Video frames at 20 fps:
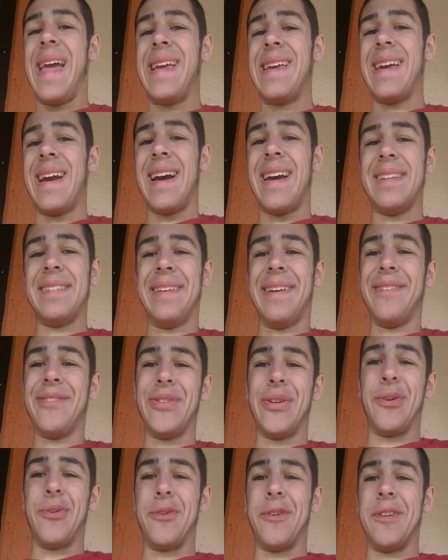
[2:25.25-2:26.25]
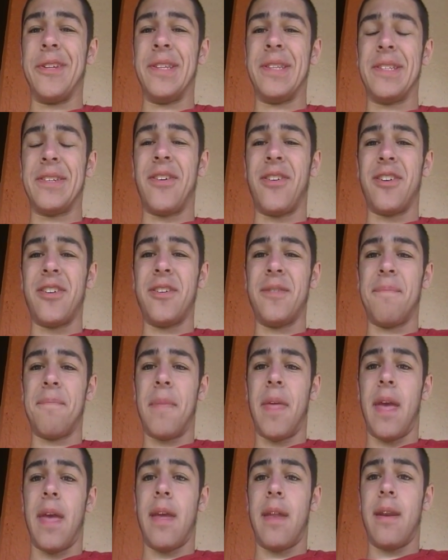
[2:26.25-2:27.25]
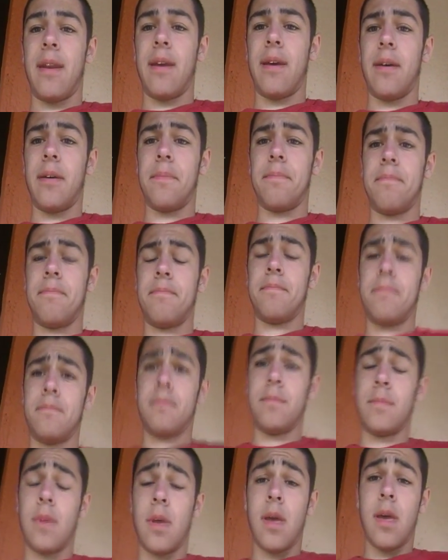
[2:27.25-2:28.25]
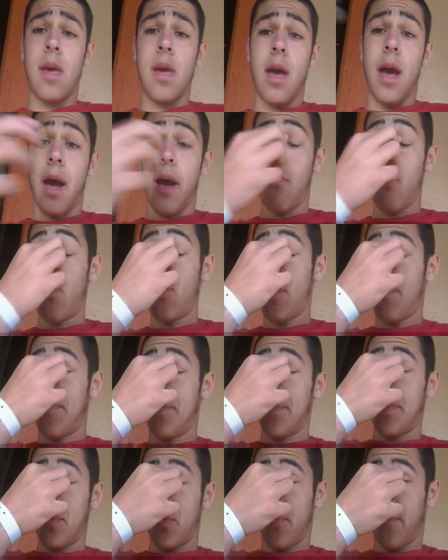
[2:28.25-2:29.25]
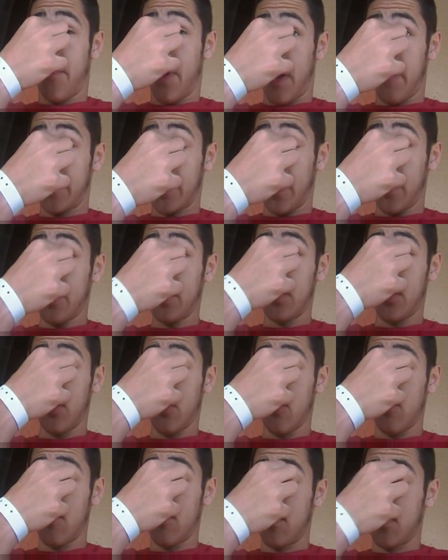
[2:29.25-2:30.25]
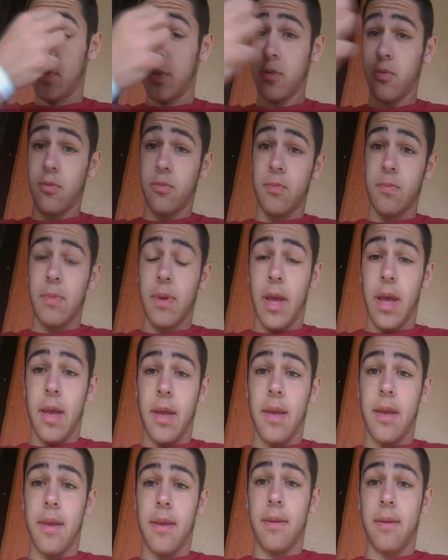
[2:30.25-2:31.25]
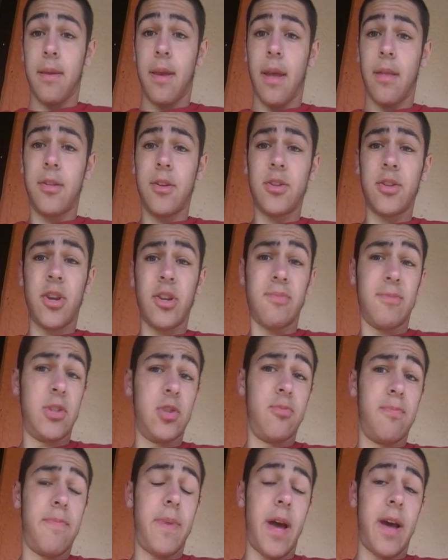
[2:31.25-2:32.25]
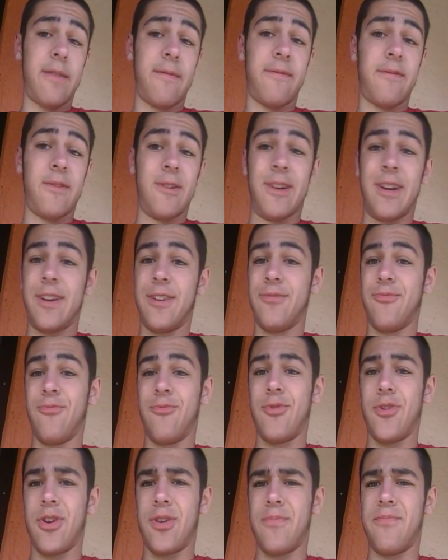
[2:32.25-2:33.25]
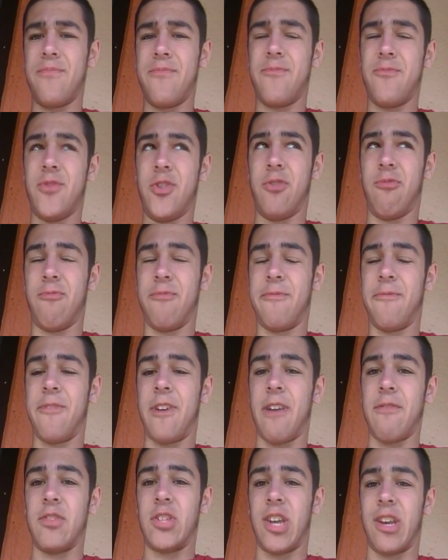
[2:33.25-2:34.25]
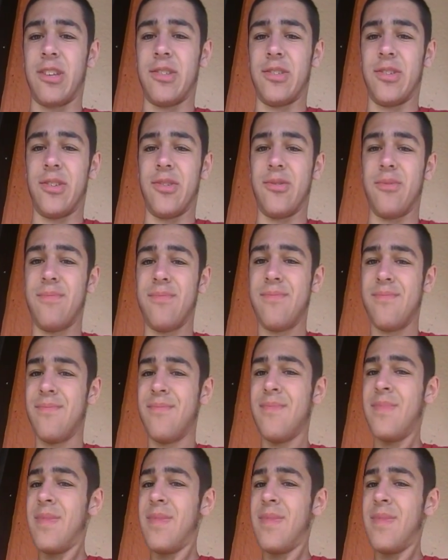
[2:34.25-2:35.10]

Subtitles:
Hey guys, how's it going? It's Connor, and I woke up about 5 seconds ago. So I look not too bad for a guy who woke up, well, 5 seconds ago.